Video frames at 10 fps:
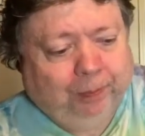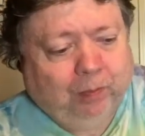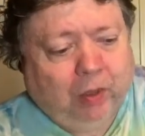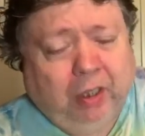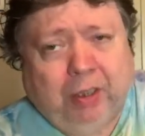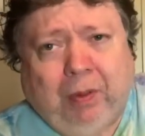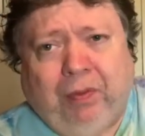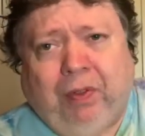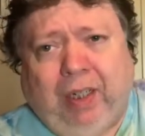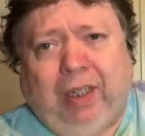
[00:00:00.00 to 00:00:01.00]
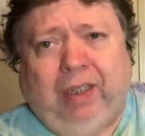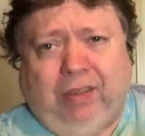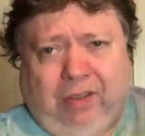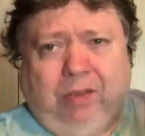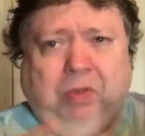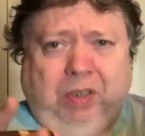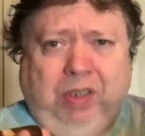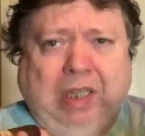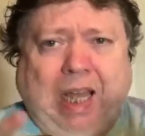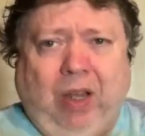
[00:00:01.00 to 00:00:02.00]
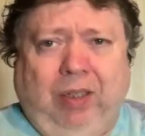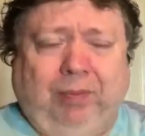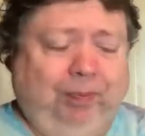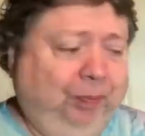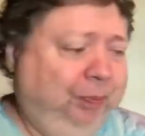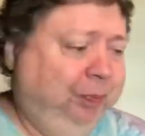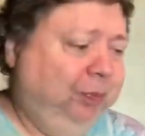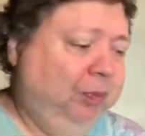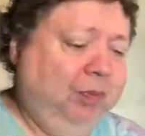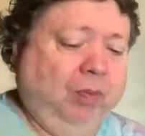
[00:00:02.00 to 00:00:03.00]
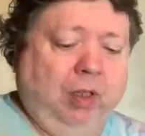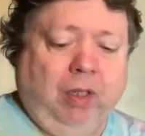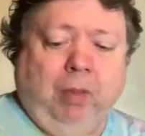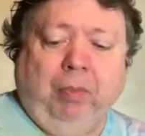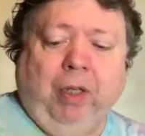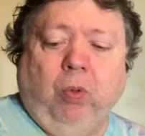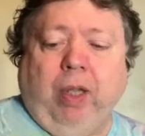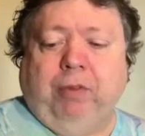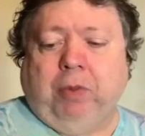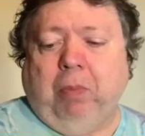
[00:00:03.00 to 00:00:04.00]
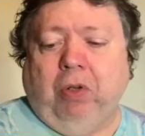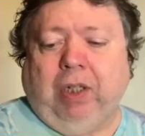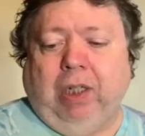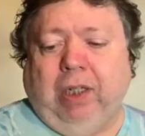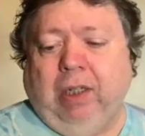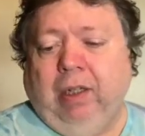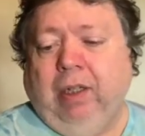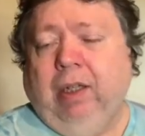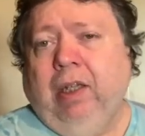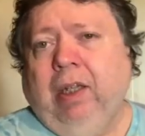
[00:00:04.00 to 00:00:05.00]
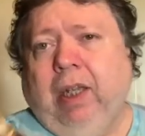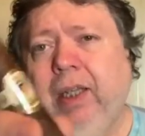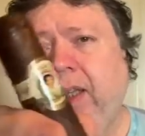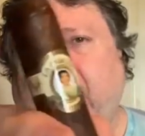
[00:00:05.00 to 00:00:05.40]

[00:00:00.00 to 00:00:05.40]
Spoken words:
because my finances wouldn't allow it. By the way, I'm smoking a La